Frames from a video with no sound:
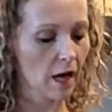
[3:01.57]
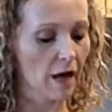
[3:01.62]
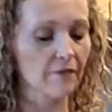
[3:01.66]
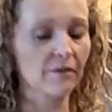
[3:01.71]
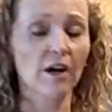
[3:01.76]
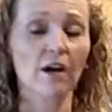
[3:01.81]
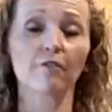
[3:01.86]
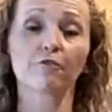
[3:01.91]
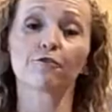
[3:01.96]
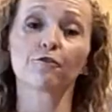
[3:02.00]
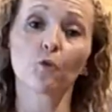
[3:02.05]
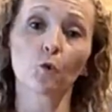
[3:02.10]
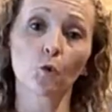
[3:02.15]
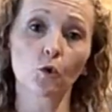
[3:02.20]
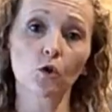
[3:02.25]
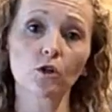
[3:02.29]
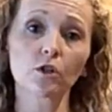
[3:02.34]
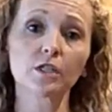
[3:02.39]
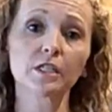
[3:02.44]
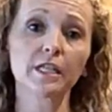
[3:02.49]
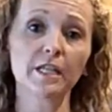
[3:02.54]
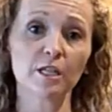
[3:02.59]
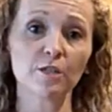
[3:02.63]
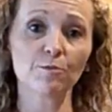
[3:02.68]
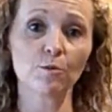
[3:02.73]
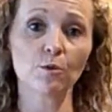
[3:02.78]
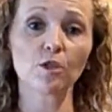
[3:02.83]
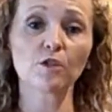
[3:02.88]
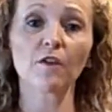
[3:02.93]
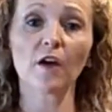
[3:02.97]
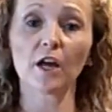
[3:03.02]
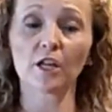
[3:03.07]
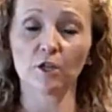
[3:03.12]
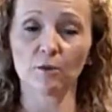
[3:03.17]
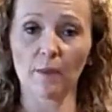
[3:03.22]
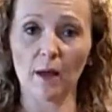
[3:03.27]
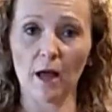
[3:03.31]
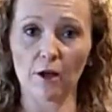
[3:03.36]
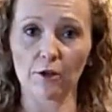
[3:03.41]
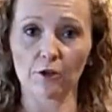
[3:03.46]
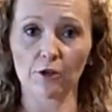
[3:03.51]
I've got four teaspoons of onion
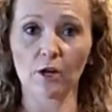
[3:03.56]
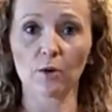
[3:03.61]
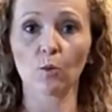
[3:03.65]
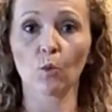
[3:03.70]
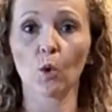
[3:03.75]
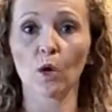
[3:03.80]
powder and